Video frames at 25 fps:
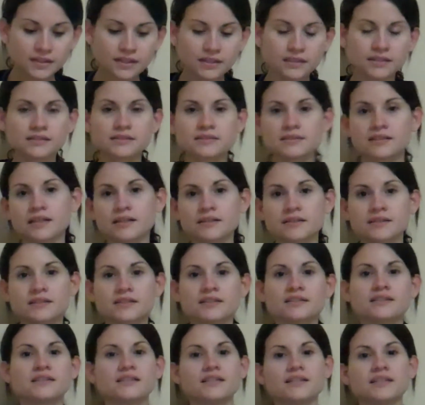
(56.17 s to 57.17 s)
It's not a
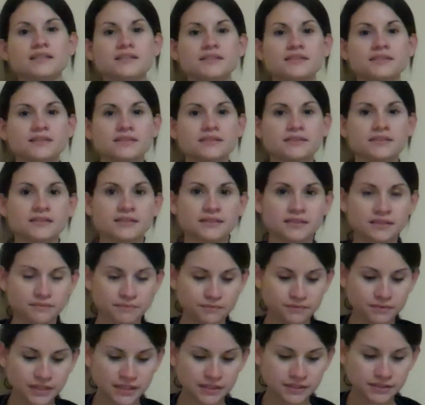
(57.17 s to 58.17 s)
contagious
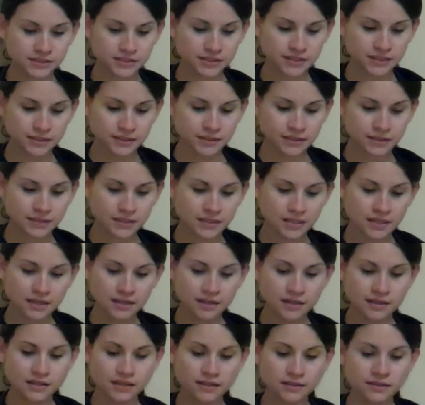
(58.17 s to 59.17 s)
infection.
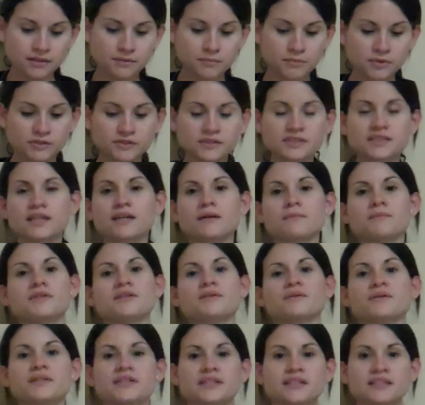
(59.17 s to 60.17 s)
The most
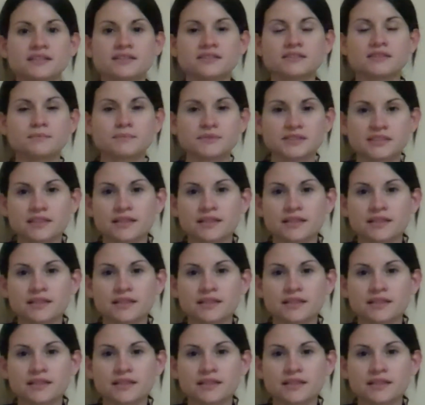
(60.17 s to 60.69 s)
common organisms